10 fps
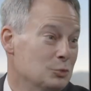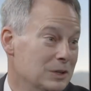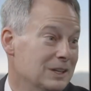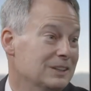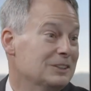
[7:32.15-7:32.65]

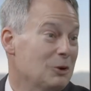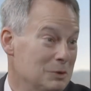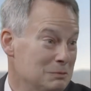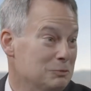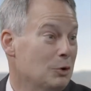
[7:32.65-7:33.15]
win
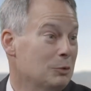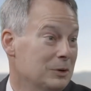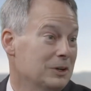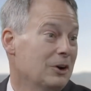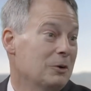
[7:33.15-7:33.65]
going
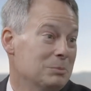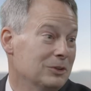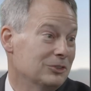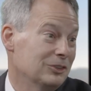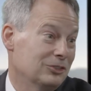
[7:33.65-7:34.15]
forward in our
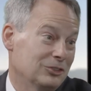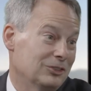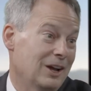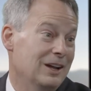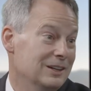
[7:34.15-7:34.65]
business
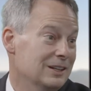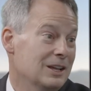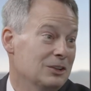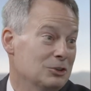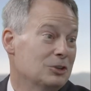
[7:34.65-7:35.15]
society.
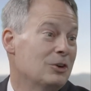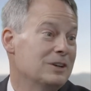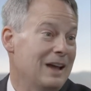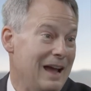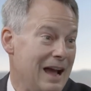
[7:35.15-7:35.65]
You're
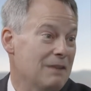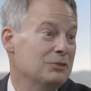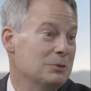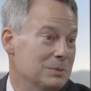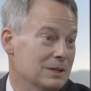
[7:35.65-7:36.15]
going to
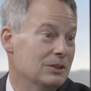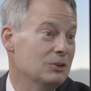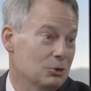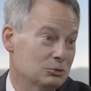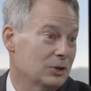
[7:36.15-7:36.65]
have to be the
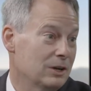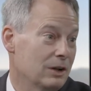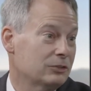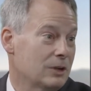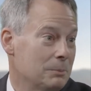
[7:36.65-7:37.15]
no
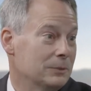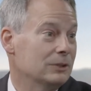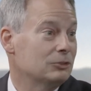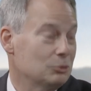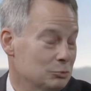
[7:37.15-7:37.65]
trade-offs
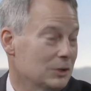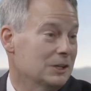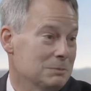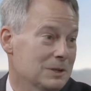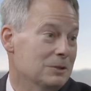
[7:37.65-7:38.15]
companies to
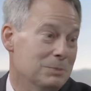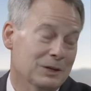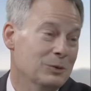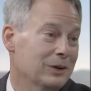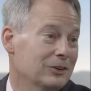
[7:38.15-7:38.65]
really be the
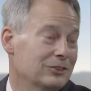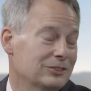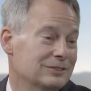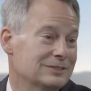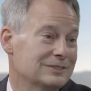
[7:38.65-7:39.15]
big winners.